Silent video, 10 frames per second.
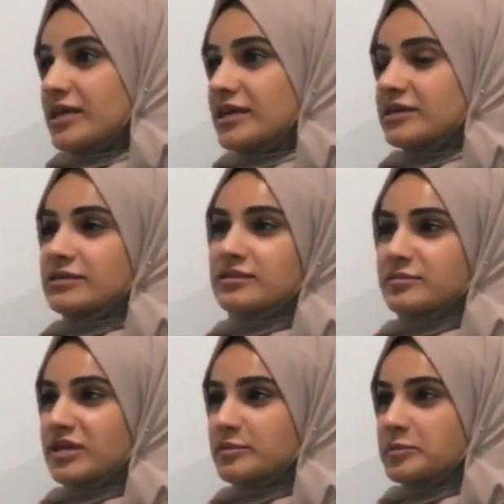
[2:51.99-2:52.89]
It can
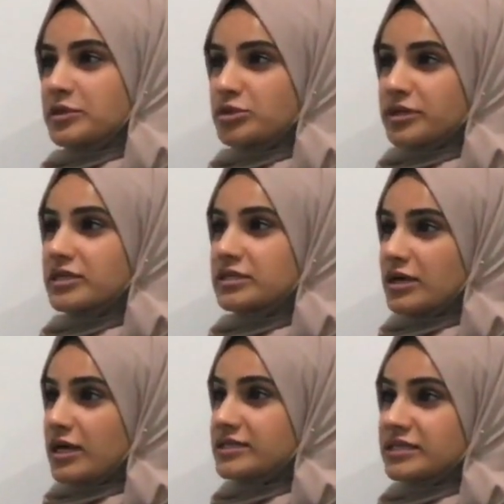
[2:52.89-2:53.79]
sometimes be tricky
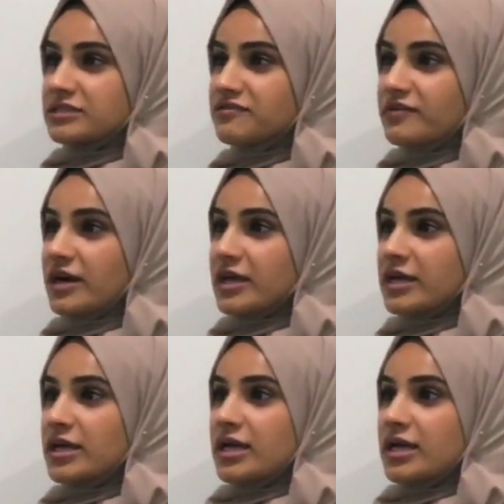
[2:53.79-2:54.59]
to identify